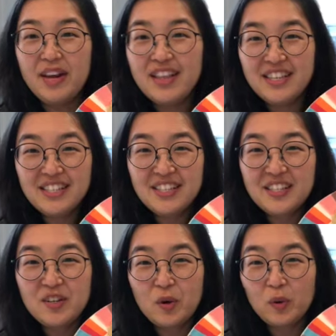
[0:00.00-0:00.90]
This is
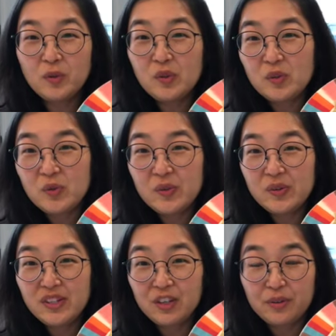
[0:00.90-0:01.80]
an old
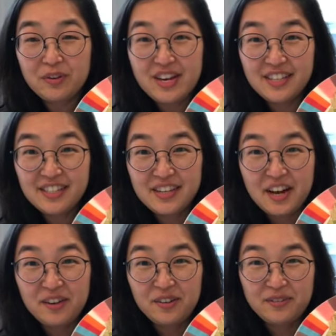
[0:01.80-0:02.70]
school Korean
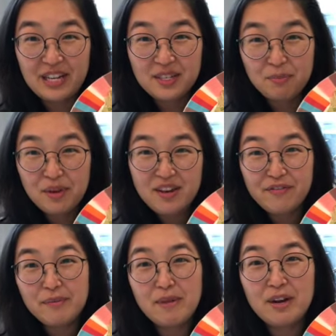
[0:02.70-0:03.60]
style recipe
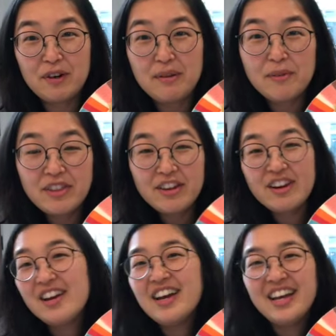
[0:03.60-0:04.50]
from my grandmother.
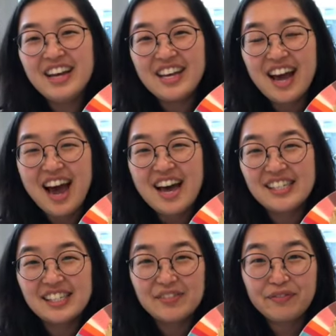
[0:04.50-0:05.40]
It
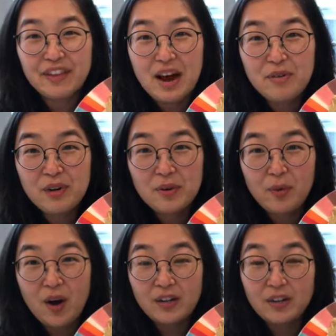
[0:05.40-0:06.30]
has flour,
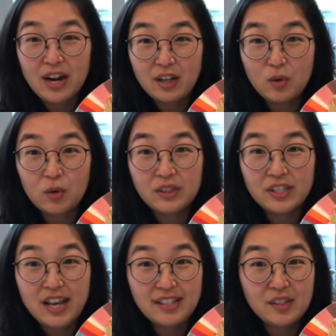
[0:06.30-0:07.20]
water, and
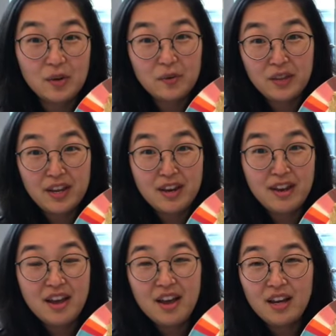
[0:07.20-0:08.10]
courgettes only.
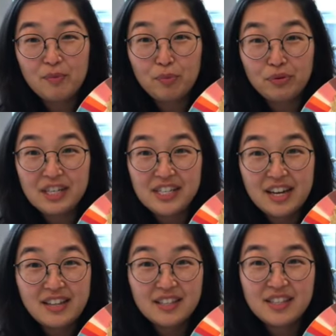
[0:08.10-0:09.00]
It
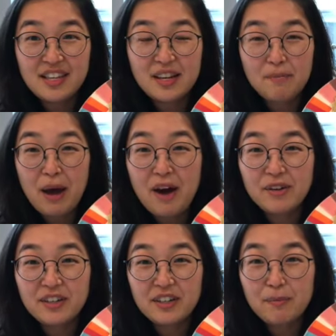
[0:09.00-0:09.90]
predates the
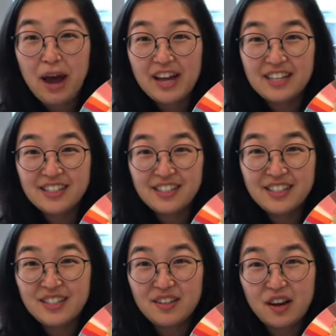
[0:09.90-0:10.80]
powdered
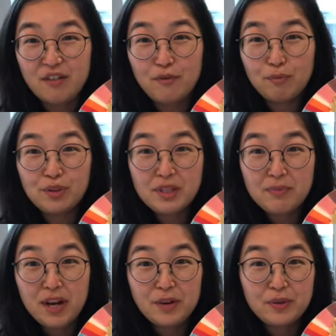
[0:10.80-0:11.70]
packages of
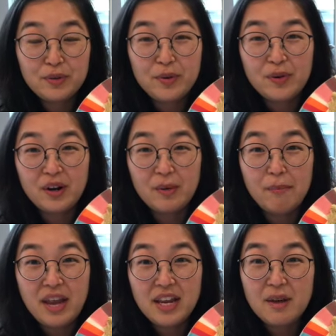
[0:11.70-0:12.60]
buchimgaru or
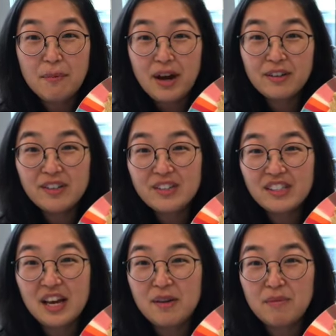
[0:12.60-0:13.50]
pancake powders
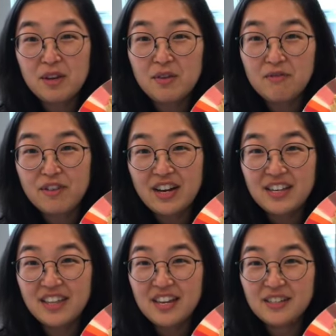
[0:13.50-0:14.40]
that you can find at
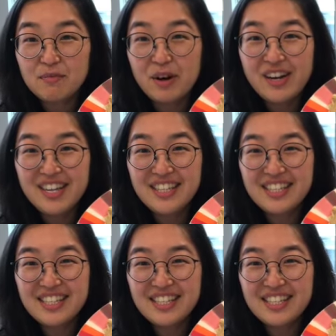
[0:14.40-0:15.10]
the Asian markets.